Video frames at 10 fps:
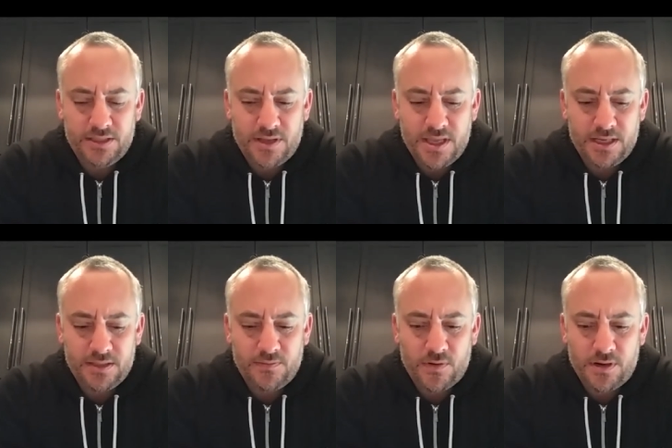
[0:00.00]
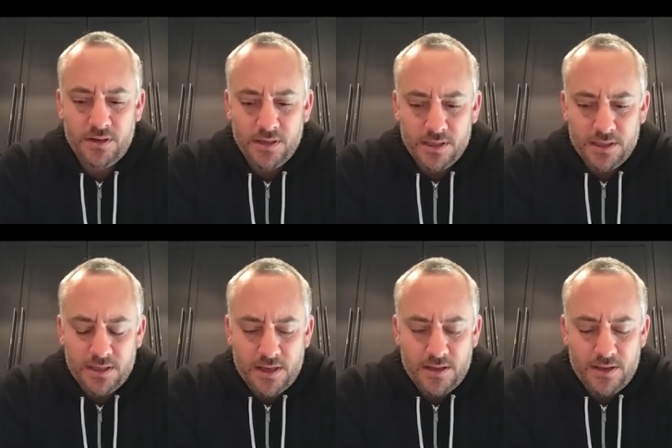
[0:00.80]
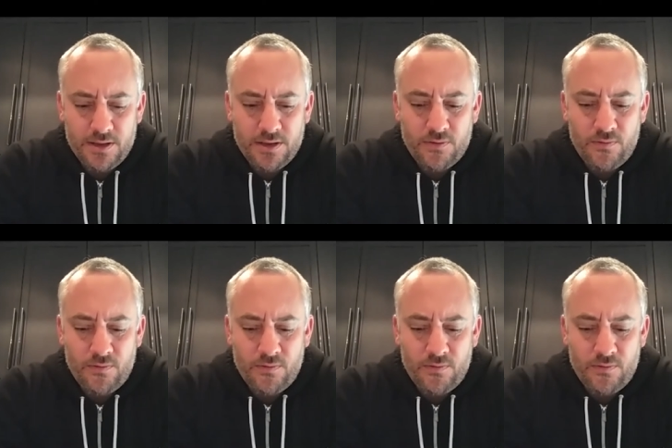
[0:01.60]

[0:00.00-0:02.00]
So I think it's more, you know,